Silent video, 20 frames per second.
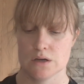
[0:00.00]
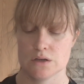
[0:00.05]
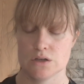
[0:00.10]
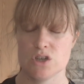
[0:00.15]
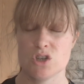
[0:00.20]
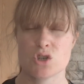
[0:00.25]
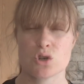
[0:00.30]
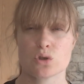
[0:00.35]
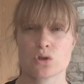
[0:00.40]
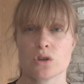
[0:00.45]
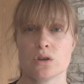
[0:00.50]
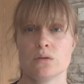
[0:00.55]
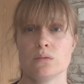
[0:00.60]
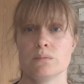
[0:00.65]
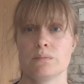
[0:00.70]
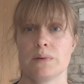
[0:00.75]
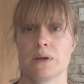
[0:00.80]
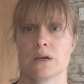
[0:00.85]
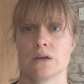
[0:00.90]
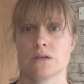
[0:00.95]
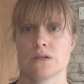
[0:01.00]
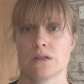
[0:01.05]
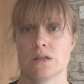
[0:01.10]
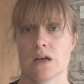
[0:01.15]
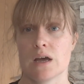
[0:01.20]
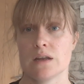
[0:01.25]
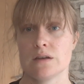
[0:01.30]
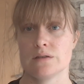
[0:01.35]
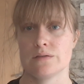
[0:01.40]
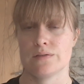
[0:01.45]
you shouldn't, because at the
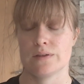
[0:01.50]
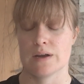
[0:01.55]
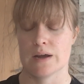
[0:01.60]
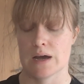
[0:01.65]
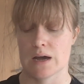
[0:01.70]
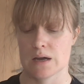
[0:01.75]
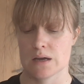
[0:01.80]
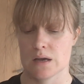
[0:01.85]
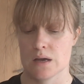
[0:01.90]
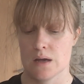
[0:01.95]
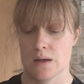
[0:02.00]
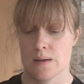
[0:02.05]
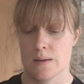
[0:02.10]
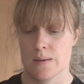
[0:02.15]
end of the day,